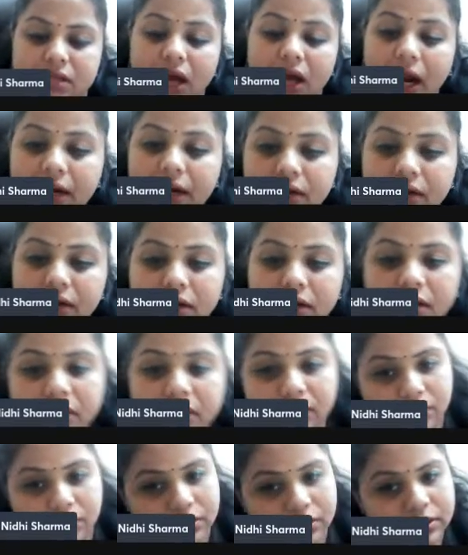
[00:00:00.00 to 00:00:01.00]

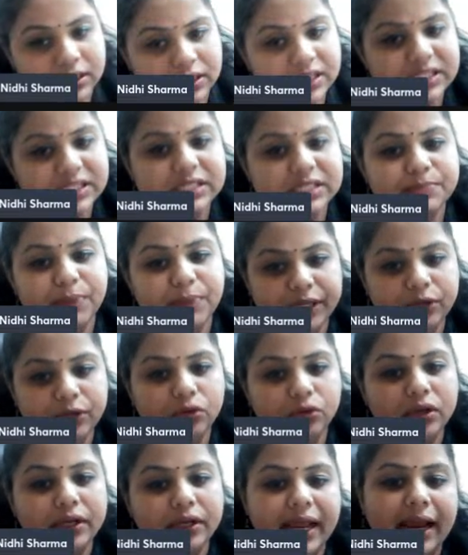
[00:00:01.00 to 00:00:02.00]
Under this
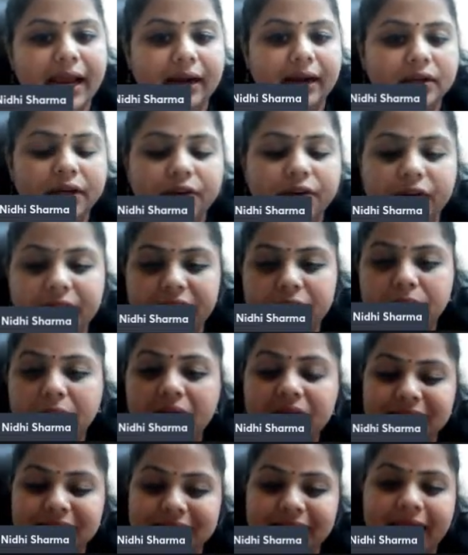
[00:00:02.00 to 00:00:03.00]
particular act, the
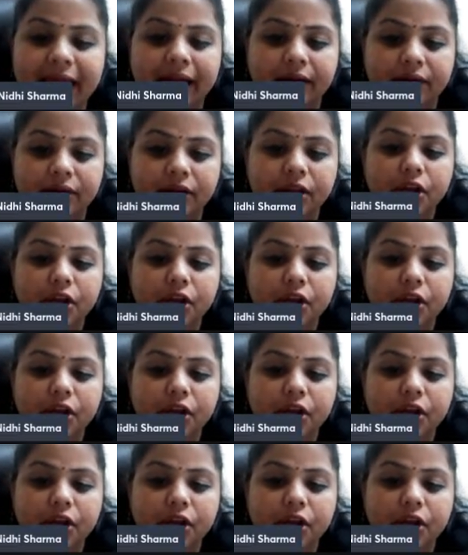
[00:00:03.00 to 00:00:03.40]
Trademarks Act,